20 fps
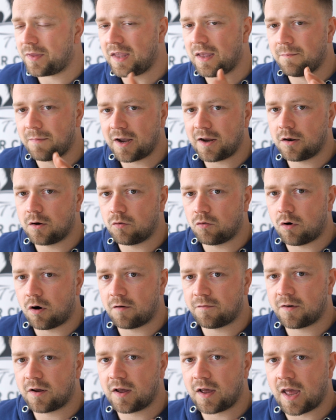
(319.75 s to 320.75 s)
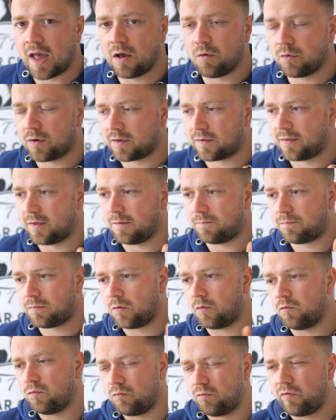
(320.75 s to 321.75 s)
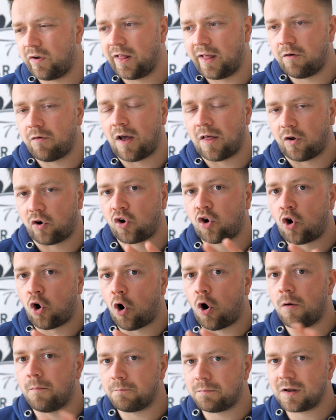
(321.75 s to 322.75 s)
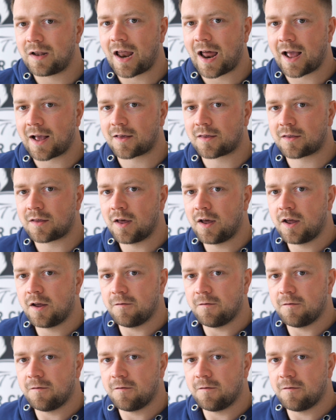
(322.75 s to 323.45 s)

You might know of it. It was the really rather complex